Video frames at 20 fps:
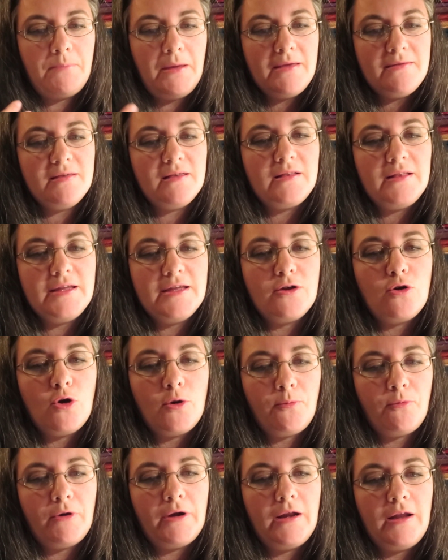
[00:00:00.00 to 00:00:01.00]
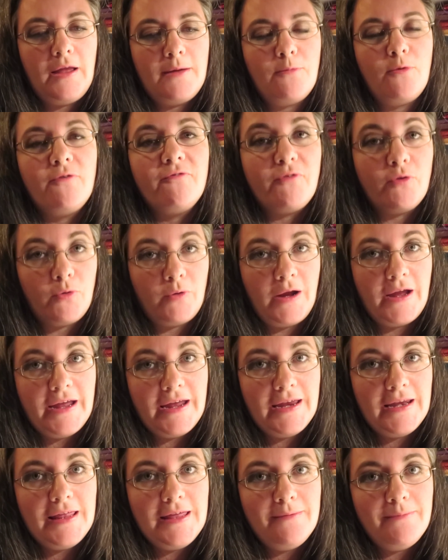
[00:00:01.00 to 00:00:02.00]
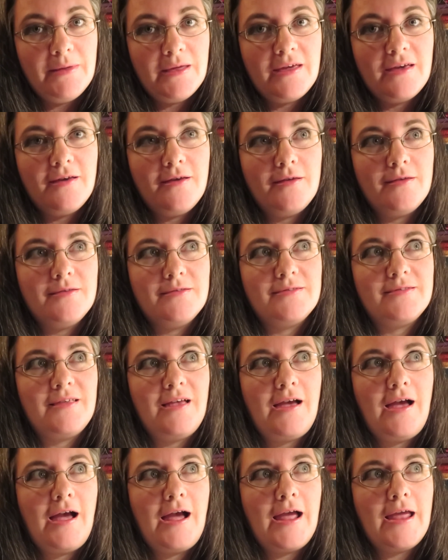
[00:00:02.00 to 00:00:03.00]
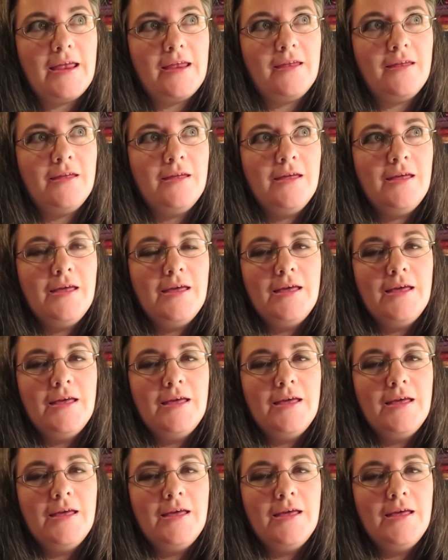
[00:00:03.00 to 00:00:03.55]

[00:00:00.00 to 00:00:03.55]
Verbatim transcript: basically incorporate a lot more variety because I